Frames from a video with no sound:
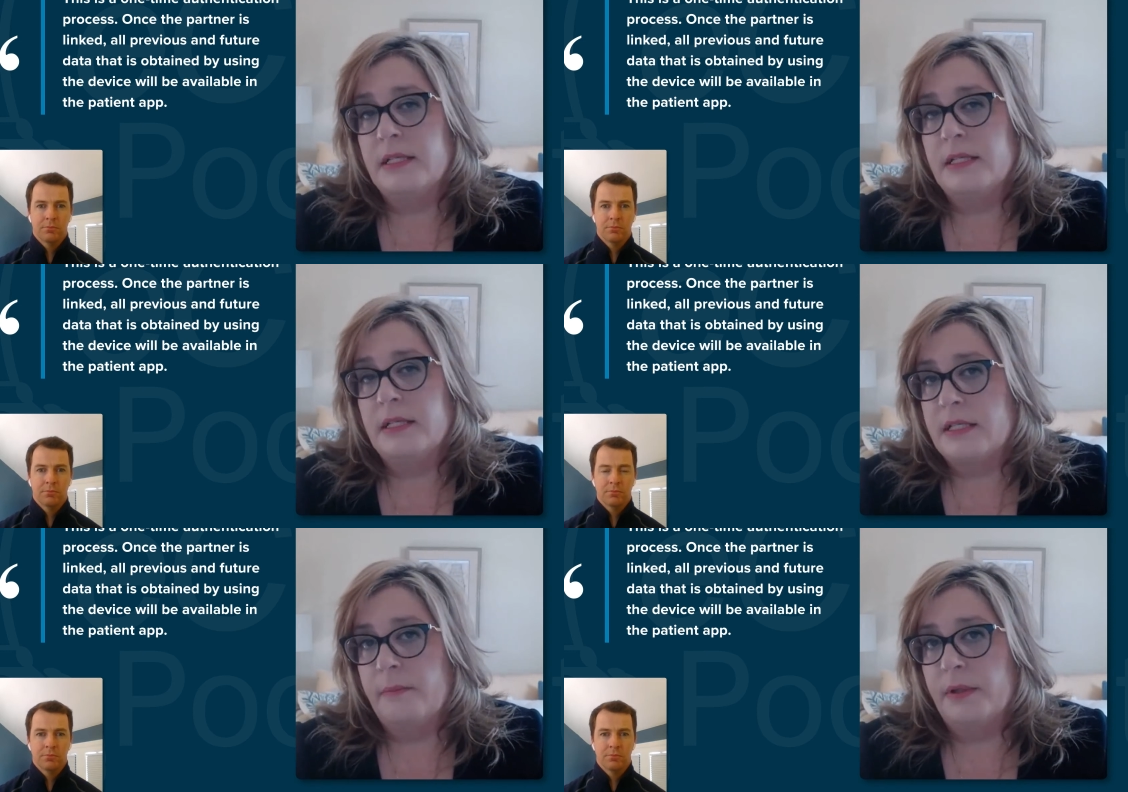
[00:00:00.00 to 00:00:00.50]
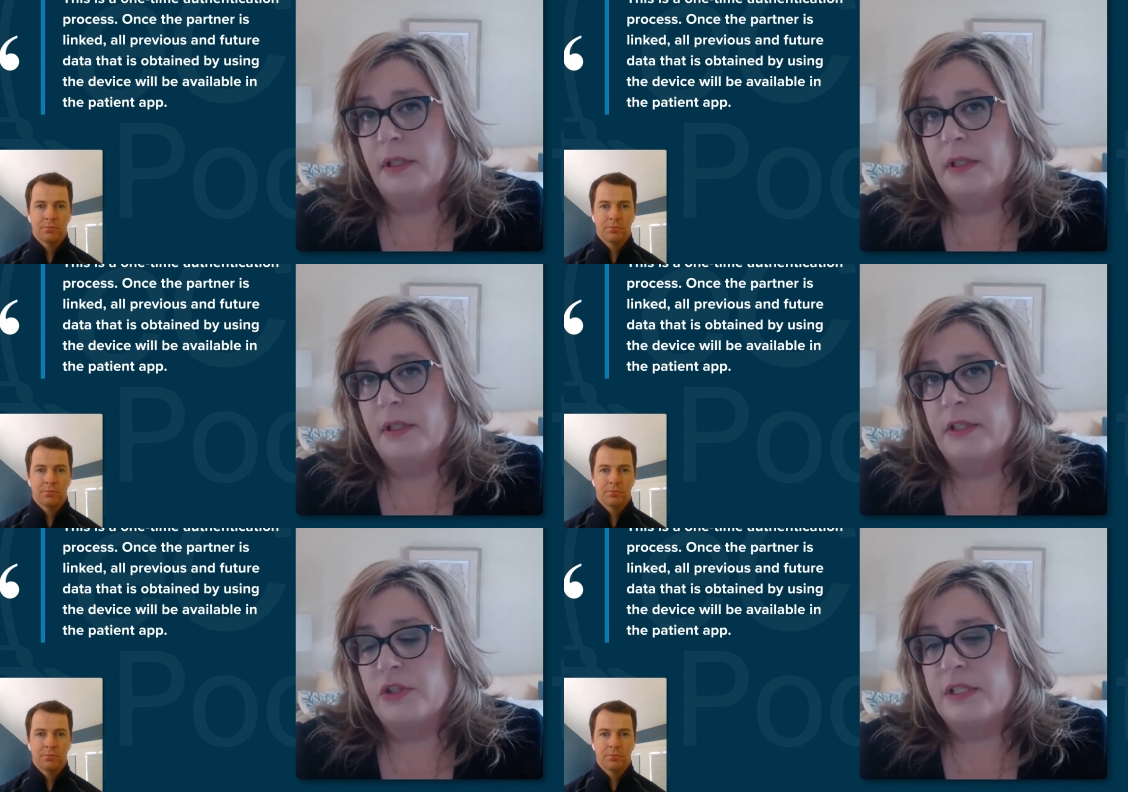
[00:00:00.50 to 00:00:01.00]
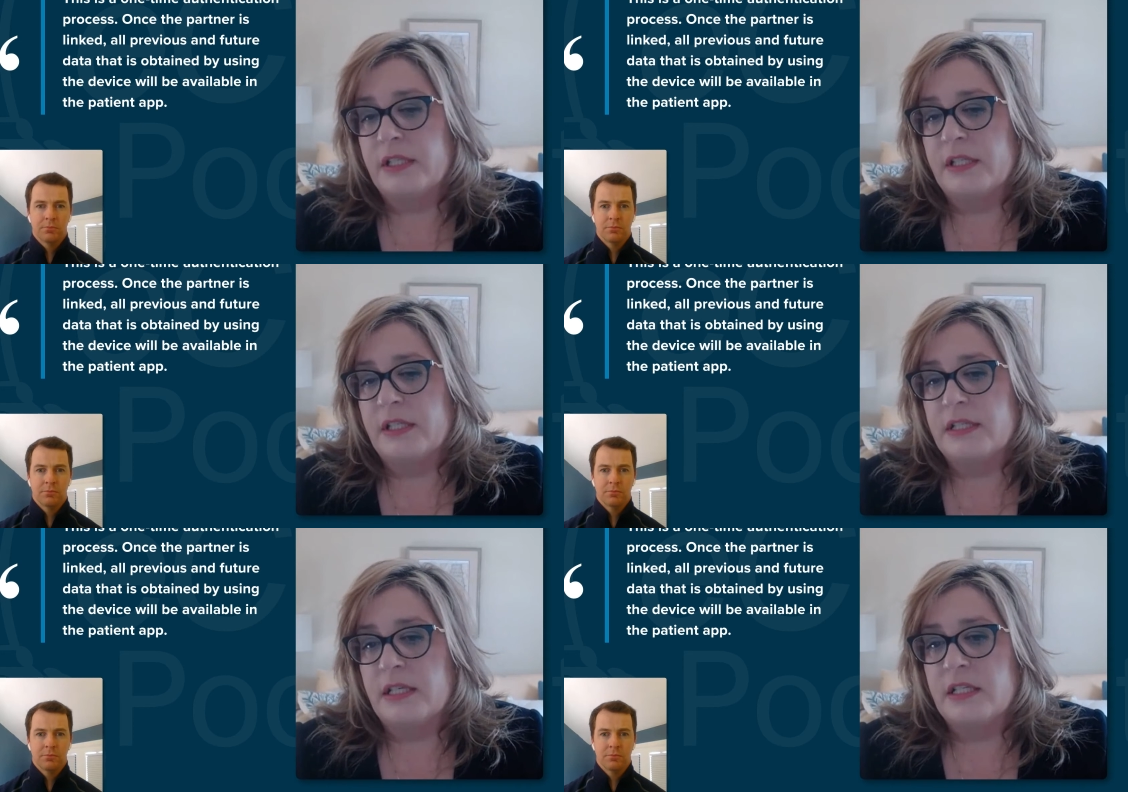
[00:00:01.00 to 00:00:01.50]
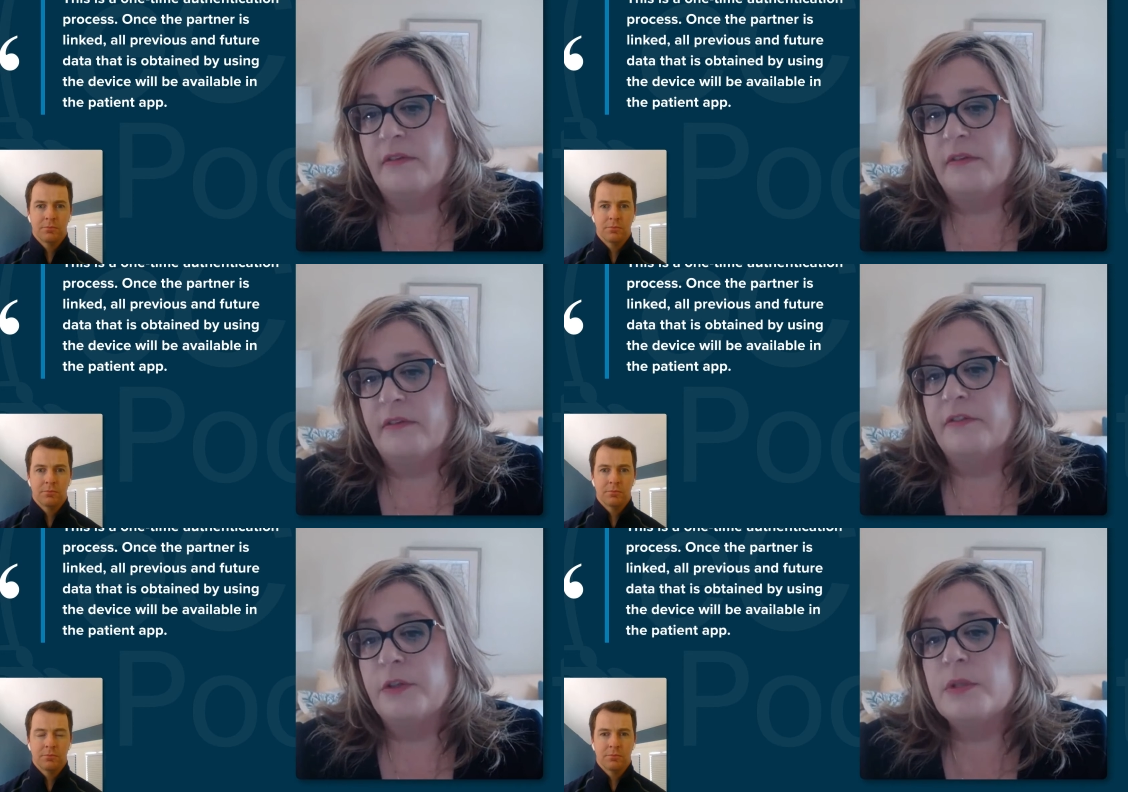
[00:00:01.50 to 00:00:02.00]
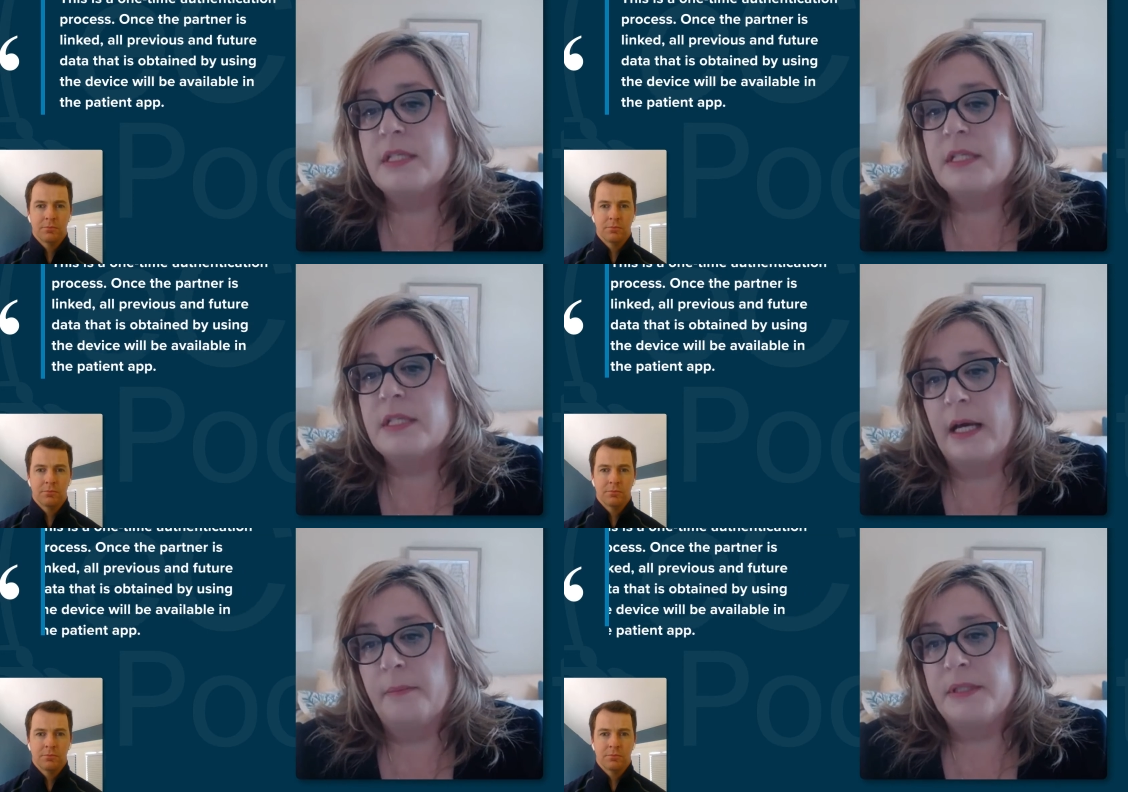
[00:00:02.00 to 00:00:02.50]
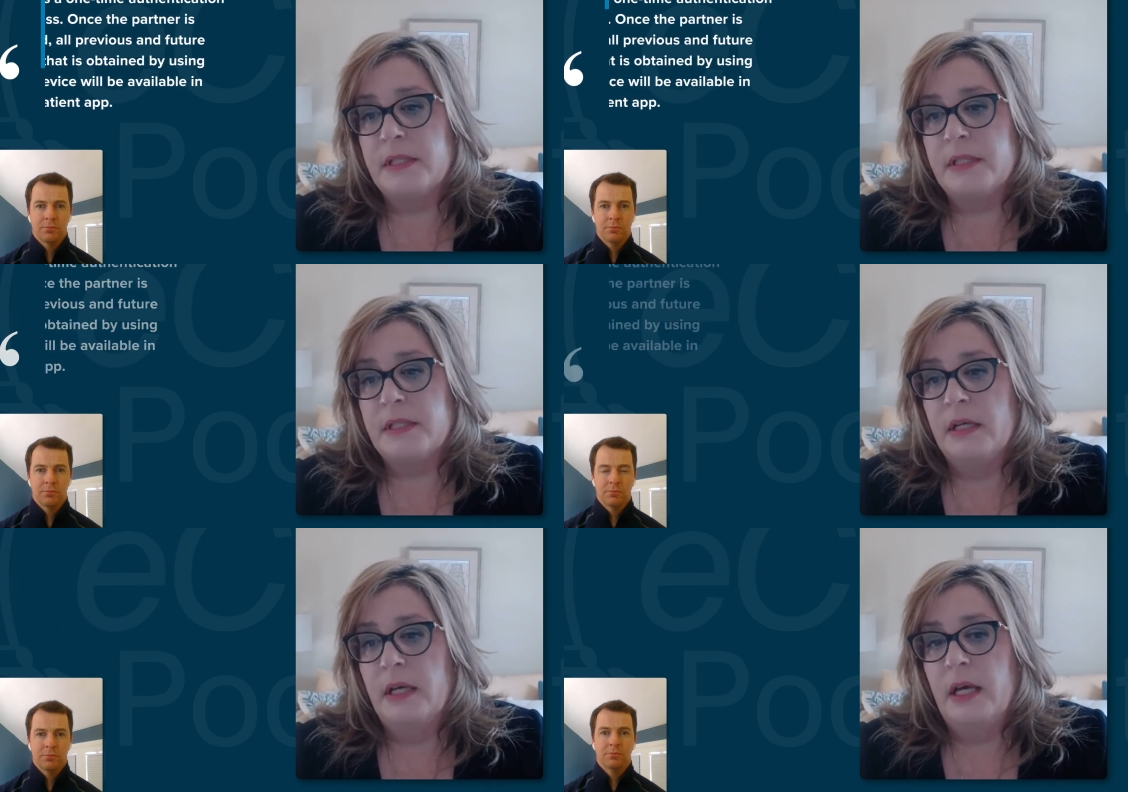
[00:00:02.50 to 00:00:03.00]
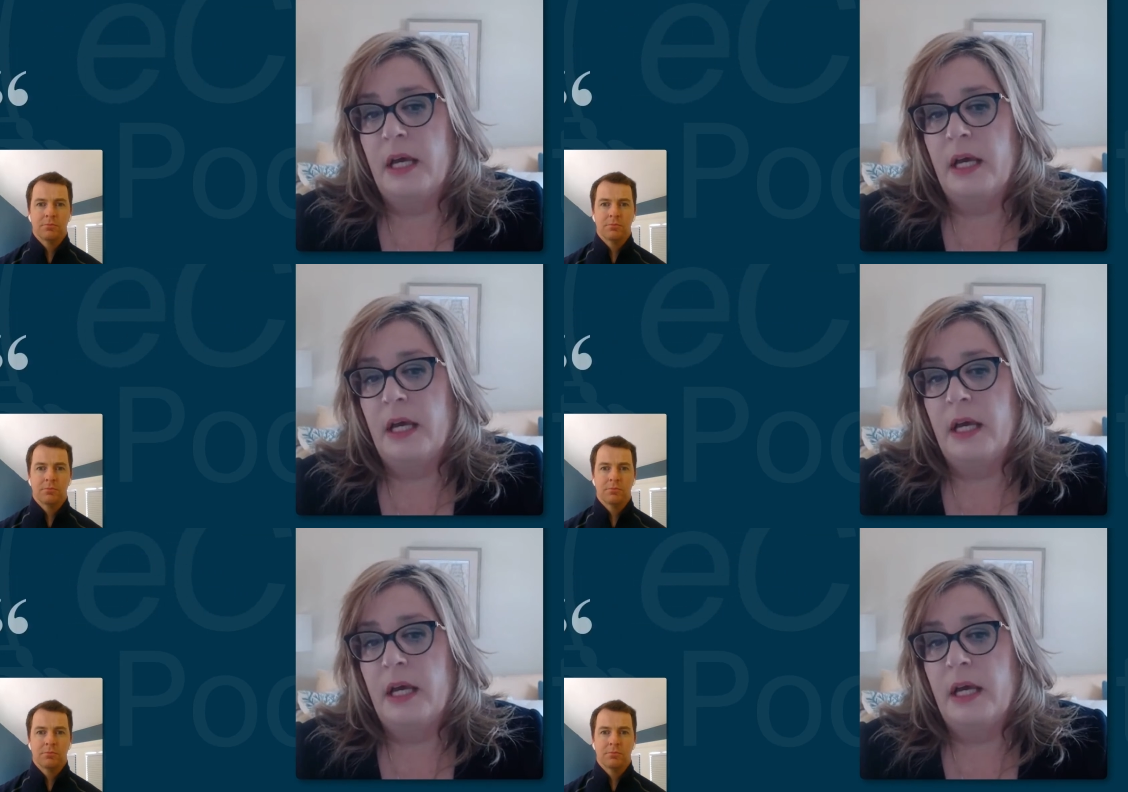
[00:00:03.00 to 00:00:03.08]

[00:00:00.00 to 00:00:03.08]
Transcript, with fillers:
Speaker 1: is simple and just consists of a few steps.